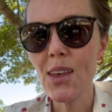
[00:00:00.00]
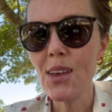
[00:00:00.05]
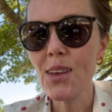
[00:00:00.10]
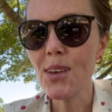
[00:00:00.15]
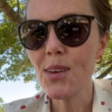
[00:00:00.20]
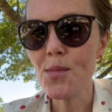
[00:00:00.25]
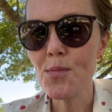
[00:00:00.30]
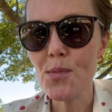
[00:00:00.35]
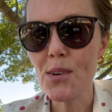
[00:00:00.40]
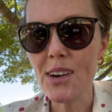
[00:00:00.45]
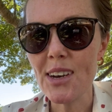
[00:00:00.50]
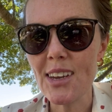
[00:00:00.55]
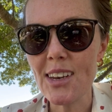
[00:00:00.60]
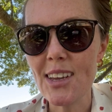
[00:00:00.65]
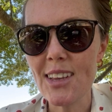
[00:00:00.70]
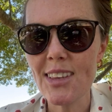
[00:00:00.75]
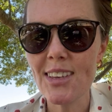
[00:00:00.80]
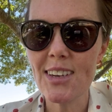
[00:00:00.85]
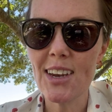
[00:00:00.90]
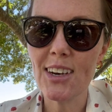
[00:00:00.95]
Good morning,
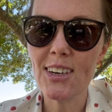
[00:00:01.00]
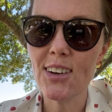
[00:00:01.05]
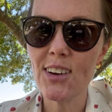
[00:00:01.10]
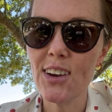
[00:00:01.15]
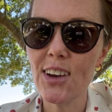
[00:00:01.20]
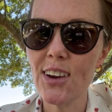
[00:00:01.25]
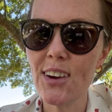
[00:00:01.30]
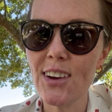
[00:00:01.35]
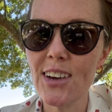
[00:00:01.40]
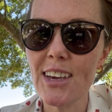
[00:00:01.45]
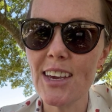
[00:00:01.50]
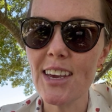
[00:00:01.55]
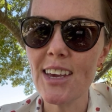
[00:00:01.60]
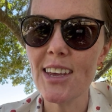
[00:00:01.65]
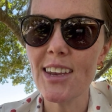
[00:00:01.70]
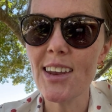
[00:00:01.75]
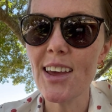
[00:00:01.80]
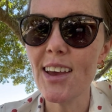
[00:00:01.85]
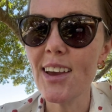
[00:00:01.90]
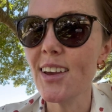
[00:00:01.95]
it's Dr. Garrett,
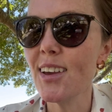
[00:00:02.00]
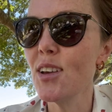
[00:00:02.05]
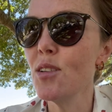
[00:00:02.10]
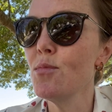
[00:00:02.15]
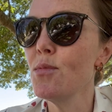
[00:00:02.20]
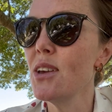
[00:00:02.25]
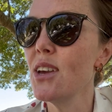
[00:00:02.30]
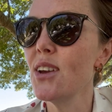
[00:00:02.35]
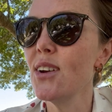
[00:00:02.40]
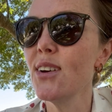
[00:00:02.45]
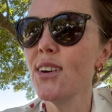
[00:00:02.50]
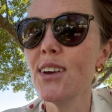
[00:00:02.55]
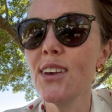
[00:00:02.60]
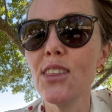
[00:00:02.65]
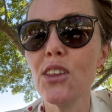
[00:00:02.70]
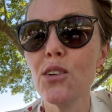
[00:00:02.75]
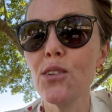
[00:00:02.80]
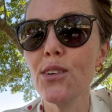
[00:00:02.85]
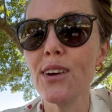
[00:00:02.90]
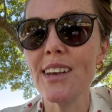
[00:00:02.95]
and I am here
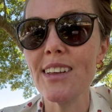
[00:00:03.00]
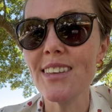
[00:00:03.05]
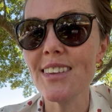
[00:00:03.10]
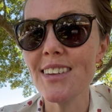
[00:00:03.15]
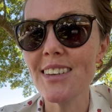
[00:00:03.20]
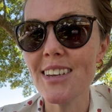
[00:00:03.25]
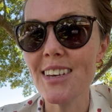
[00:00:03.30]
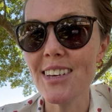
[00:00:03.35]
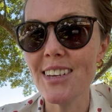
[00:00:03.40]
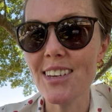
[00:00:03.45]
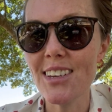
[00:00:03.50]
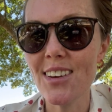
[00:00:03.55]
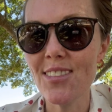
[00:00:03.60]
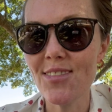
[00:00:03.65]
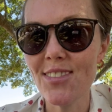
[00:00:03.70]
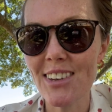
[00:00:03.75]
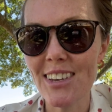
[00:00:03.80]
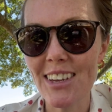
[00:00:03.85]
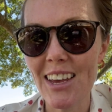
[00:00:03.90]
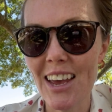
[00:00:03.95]
in the great state of
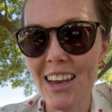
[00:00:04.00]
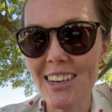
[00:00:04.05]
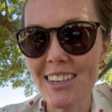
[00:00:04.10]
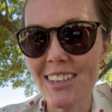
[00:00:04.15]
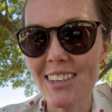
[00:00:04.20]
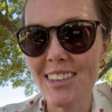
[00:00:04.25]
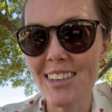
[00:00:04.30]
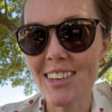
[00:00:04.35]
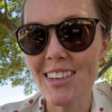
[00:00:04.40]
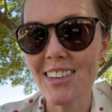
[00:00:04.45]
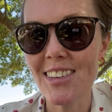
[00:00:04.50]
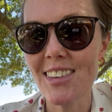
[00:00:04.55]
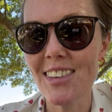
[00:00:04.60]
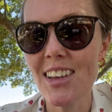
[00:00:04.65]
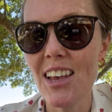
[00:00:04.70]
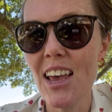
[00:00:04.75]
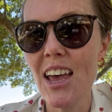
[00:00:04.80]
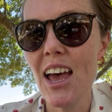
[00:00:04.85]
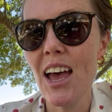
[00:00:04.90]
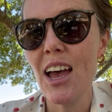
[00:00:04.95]
Texas.
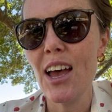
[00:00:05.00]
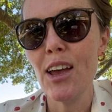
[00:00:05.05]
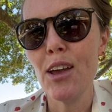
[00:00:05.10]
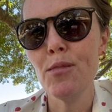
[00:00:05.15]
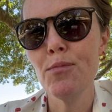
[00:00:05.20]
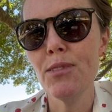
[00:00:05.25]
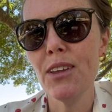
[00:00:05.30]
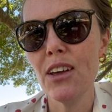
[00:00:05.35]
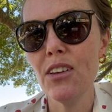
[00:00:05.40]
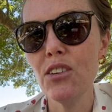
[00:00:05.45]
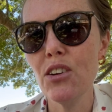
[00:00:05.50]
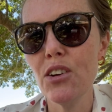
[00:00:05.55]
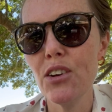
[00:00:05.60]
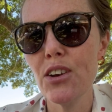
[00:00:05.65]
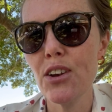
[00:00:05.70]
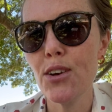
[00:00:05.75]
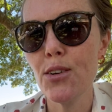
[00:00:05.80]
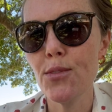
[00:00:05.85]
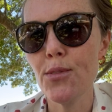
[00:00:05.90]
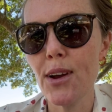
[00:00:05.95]
I'm down here
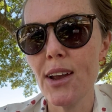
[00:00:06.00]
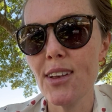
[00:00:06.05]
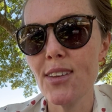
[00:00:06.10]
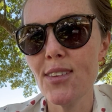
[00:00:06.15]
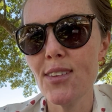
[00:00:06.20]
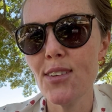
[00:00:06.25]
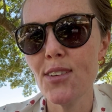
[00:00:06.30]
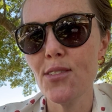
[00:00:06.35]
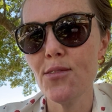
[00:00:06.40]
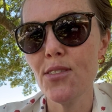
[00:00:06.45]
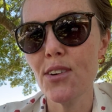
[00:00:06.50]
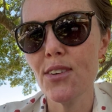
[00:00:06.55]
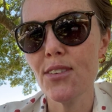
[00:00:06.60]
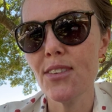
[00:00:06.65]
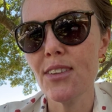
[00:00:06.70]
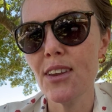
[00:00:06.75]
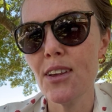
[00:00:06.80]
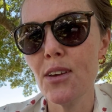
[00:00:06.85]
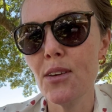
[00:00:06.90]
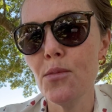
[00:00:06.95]
near Rice
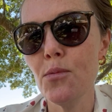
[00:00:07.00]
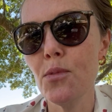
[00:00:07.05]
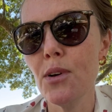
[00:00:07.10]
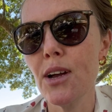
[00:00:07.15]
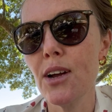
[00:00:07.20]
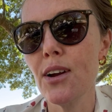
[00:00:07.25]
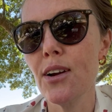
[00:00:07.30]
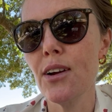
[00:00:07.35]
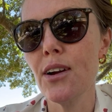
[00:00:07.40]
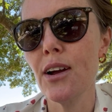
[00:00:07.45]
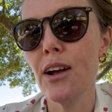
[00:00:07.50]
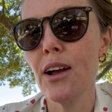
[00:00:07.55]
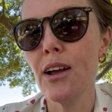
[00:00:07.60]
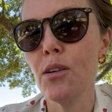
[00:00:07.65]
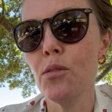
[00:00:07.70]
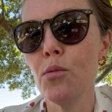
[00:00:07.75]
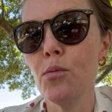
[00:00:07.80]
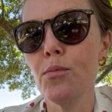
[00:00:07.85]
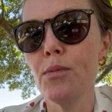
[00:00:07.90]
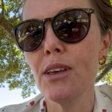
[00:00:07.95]
University where
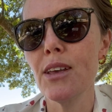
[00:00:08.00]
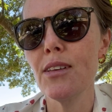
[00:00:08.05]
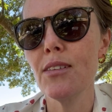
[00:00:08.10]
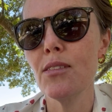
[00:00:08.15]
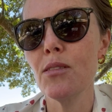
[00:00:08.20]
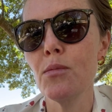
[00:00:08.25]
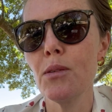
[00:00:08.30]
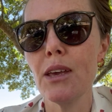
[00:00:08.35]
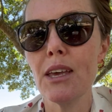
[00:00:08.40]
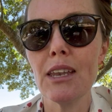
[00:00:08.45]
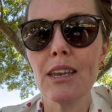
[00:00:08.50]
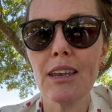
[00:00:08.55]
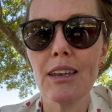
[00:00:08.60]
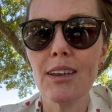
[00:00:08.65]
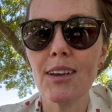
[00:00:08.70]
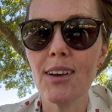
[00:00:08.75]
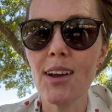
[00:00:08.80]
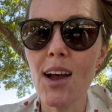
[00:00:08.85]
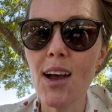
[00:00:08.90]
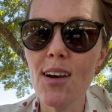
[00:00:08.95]
I will be speaking
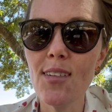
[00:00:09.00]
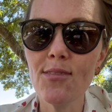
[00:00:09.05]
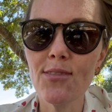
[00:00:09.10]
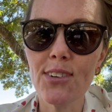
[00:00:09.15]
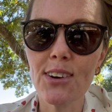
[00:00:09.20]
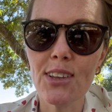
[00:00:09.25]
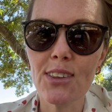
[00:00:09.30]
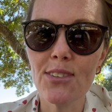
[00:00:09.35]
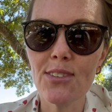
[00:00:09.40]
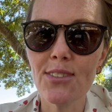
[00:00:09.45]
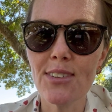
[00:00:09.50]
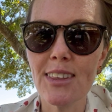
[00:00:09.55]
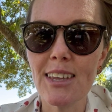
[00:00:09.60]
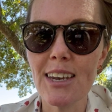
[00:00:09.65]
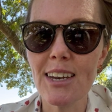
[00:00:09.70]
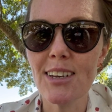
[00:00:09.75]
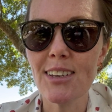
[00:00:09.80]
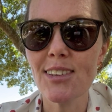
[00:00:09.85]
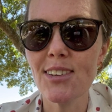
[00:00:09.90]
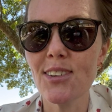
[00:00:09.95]
at a conference for the
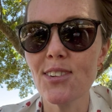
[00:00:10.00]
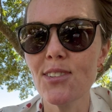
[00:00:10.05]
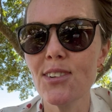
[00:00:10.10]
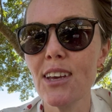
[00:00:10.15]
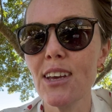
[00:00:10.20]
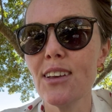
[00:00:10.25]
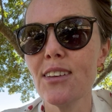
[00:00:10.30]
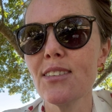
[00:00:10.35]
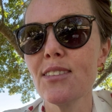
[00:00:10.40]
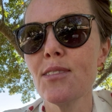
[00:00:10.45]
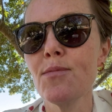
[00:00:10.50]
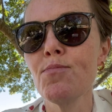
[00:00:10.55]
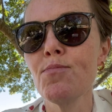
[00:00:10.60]
next 2 days.